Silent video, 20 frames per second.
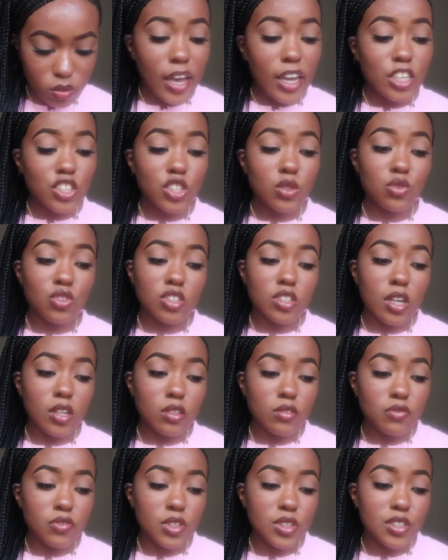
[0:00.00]
Actually, it was a
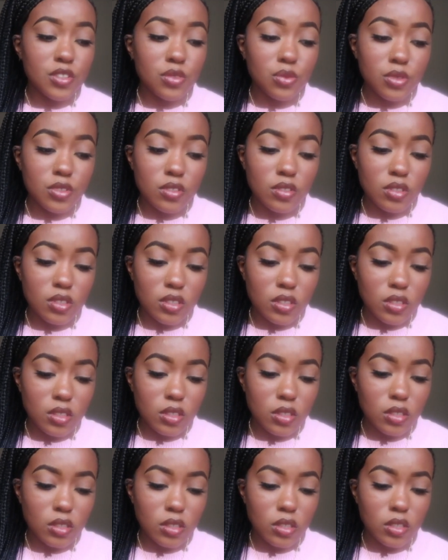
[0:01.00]
dollar and fifty-three cents
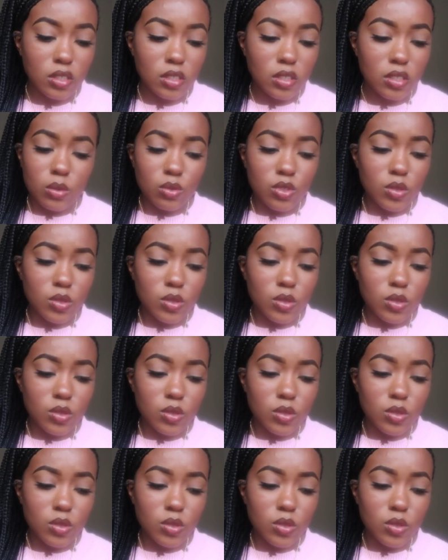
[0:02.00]
because